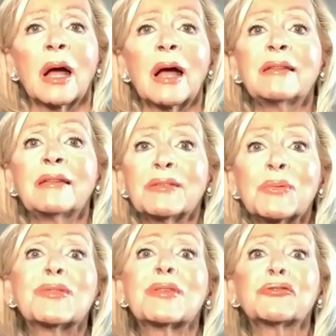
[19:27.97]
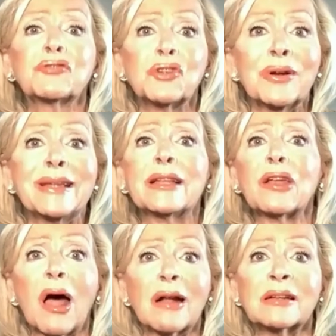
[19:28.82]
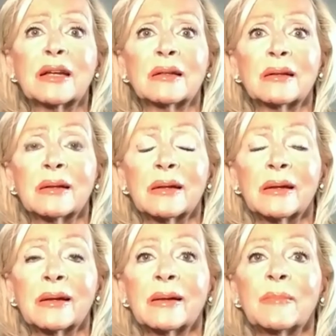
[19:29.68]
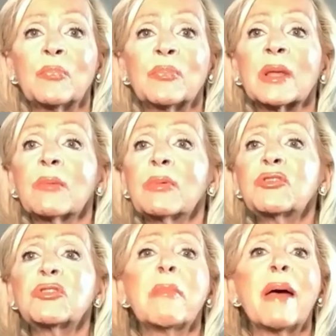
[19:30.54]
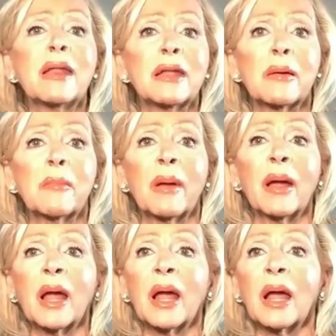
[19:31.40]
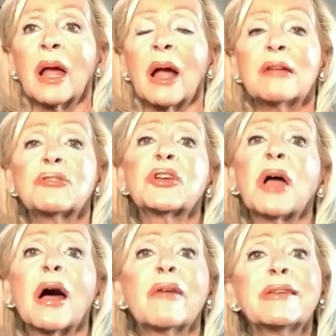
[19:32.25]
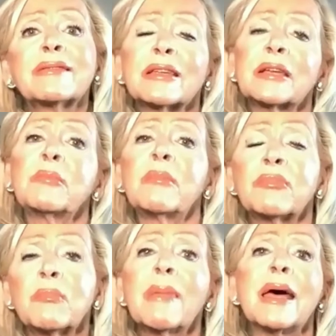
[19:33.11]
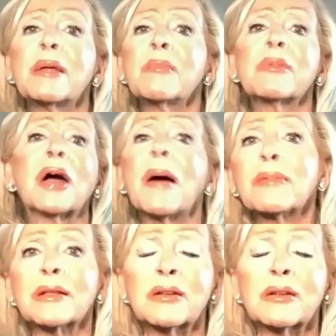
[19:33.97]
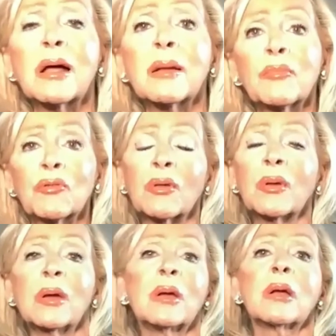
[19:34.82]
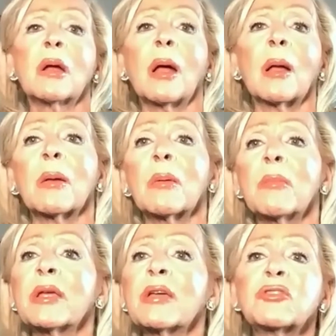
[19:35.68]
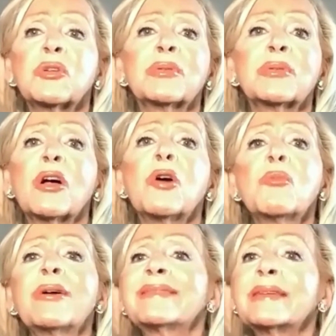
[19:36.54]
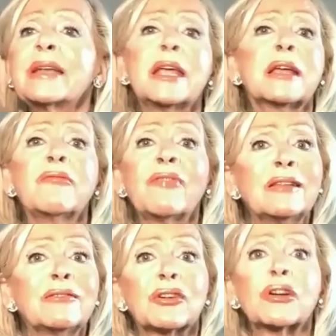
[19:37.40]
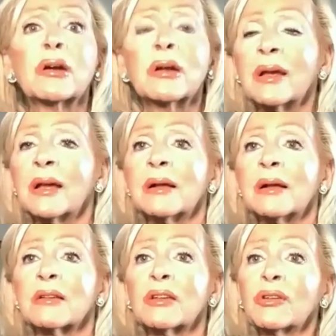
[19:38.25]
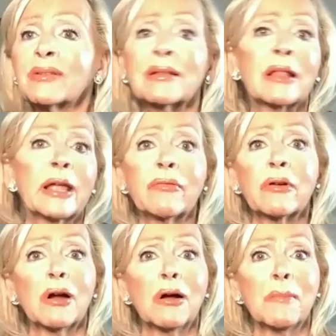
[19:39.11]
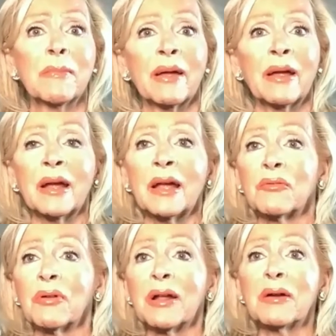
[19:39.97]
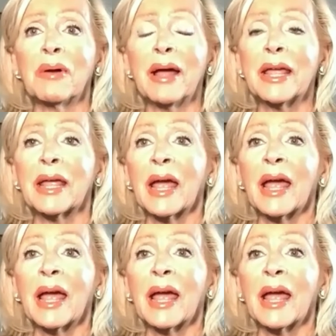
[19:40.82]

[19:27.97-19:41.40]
And this was during the lockdown, but she met him, and she obviously had met him a couple of times because she was home once, and he convinced her to just leave her home and run away.